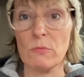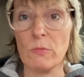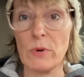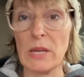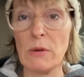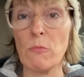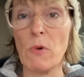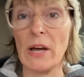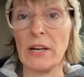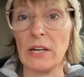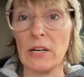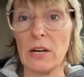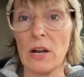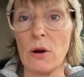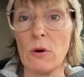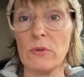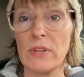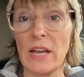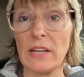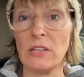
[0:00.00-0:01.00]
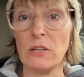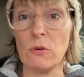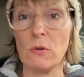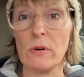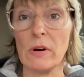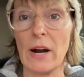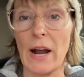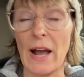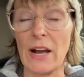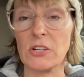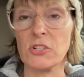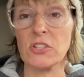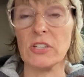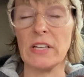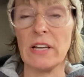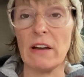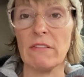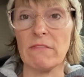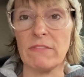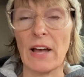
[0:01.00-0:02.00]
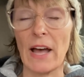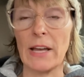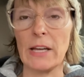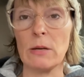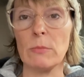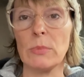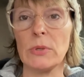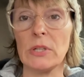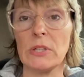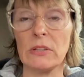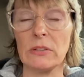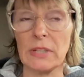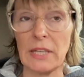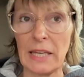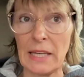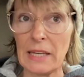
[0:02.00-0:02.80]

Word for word: we want to know that you are actually a viable